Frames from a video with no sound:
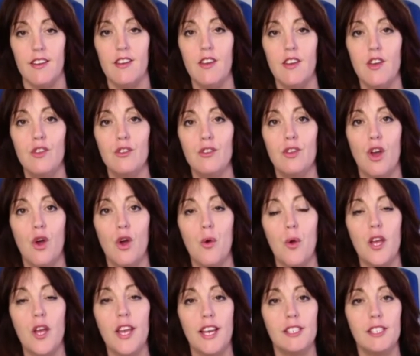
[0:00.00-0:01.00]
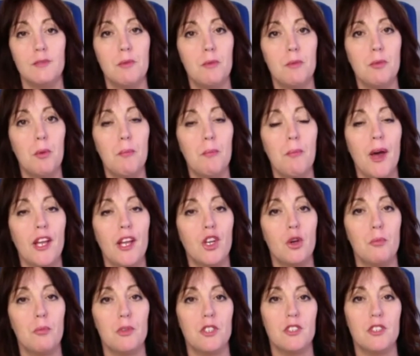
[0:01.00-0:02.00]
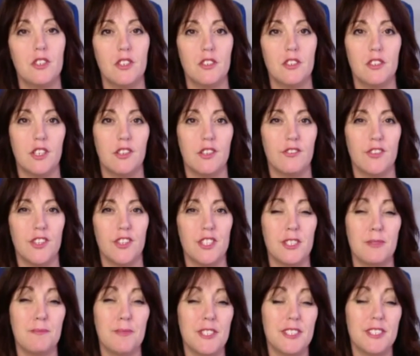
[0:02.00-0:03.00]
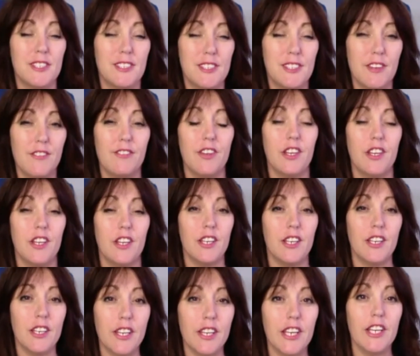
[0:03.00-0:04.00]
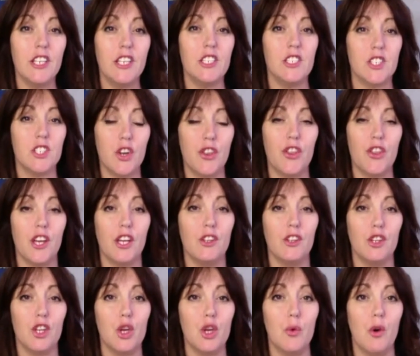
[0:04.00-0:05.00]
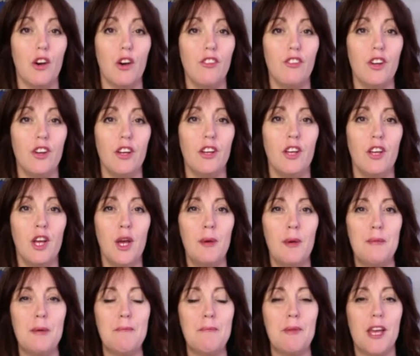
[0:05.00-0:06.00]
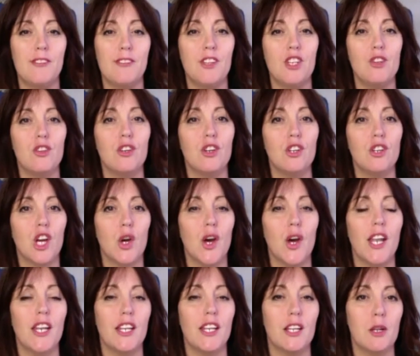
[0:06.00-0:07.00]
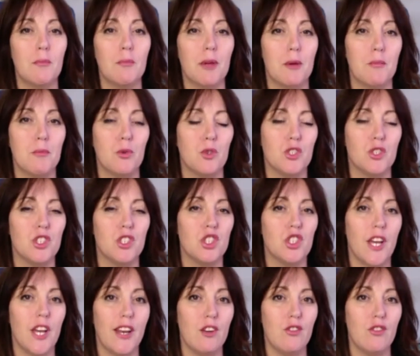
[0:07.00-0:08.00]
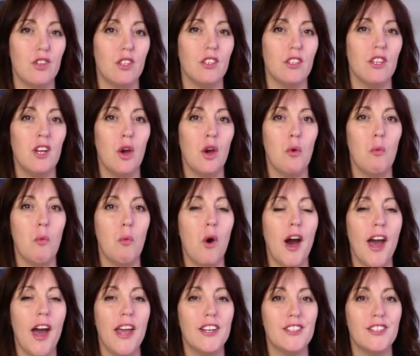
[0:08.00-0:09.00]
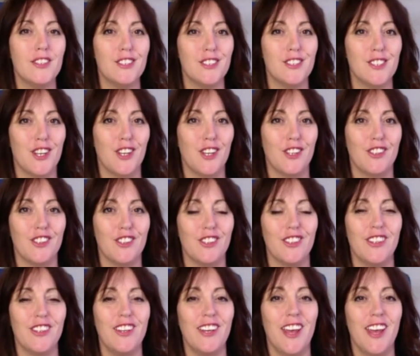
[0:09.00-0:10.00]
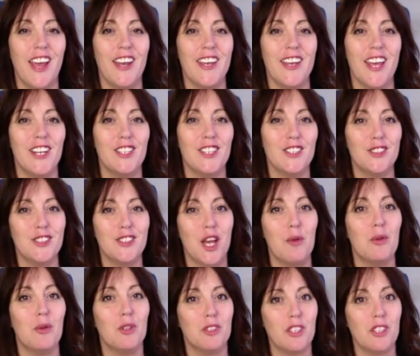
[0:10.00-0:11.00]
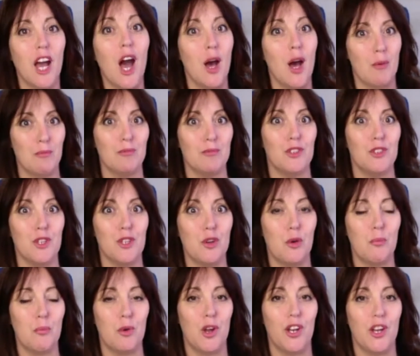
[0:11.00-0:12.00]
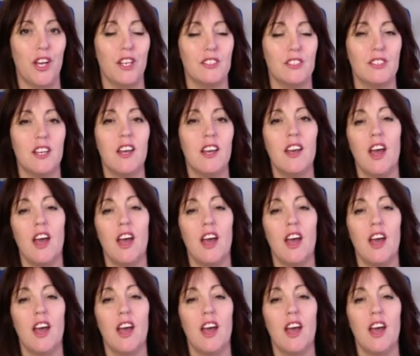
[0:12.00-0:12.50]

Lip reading: So yes, people might not be searching for the specific niche thing that you offer, but maybe you can go a little bit more general, widen the circle, and then they will come to your product.